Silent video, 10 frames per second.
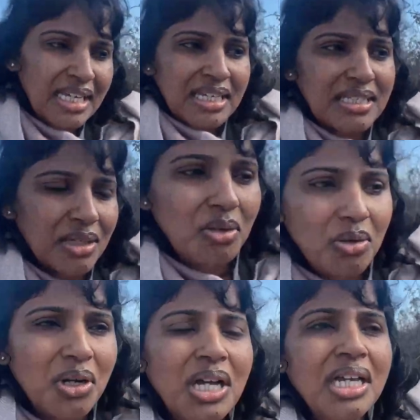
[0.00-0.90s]
so
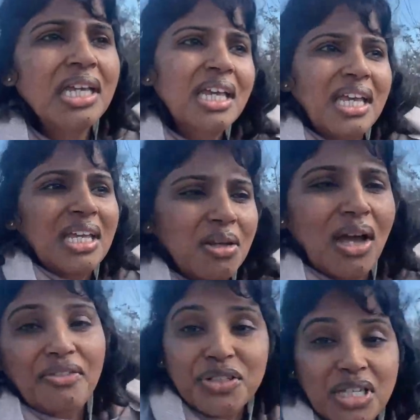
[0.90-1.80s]
you have
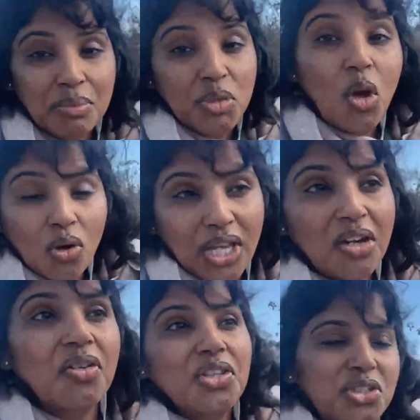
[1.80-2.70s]
to keep knocking on
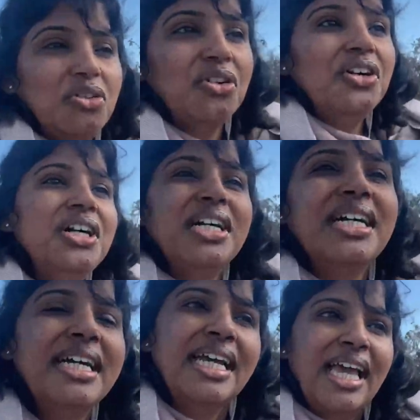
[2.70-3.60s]
the door
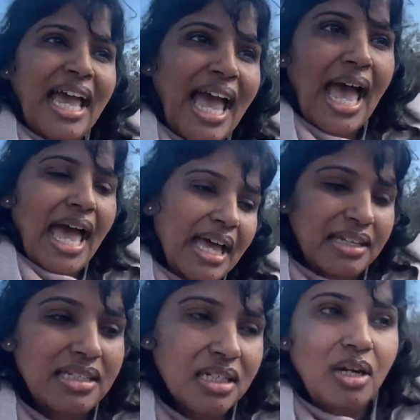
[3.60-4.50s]
and
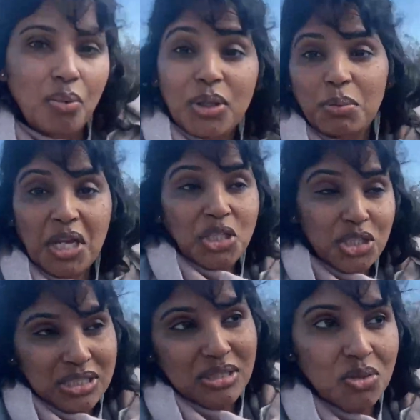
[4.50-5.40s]
uh, with patience
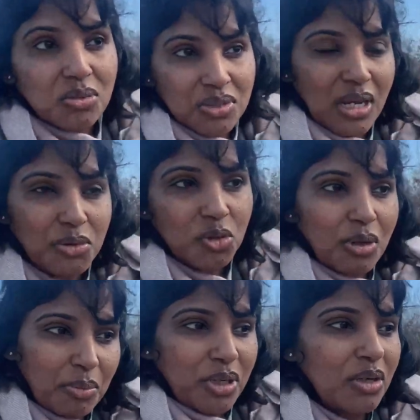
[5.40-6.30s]
so sometimes you might
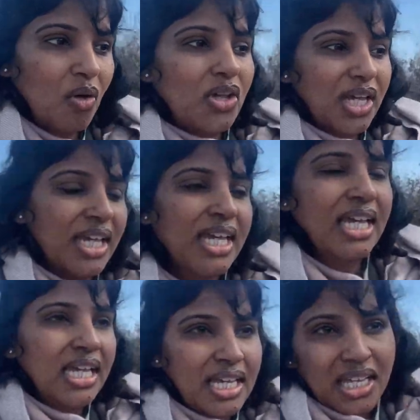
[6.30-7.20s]
be knocking
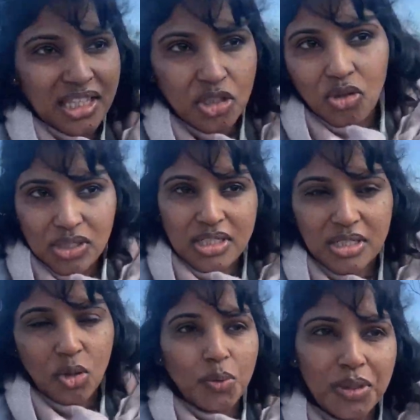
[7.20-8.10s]
the door doesn't
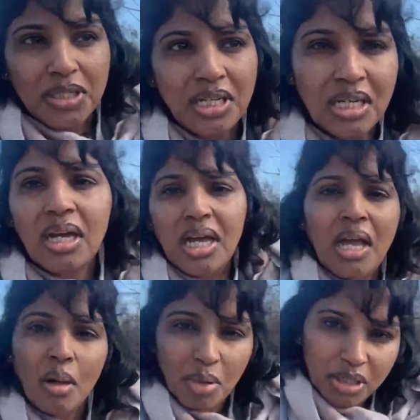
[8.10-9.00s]
open
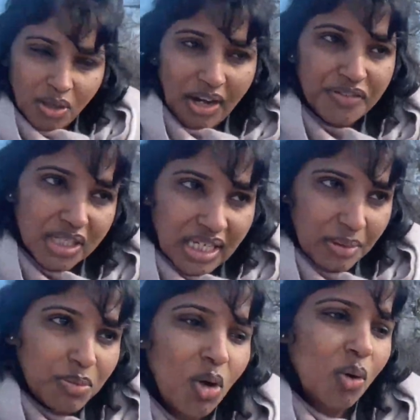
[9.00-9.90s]
but you have to keep
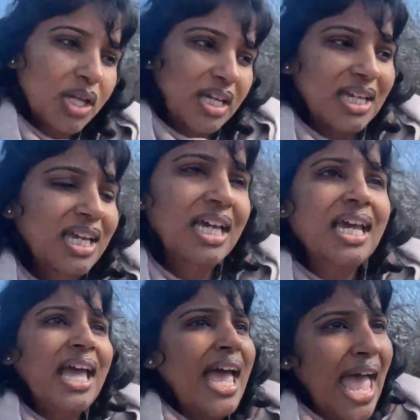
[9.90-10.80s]
knocking
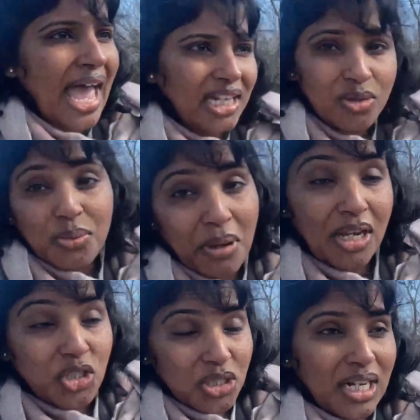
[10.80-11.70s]
and do it
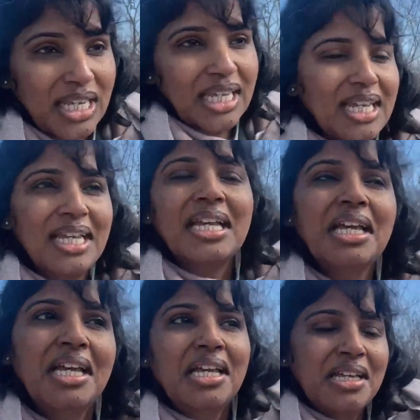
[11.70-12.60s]
patiently
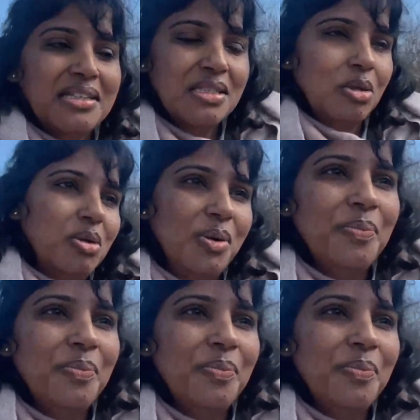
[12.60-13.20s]
so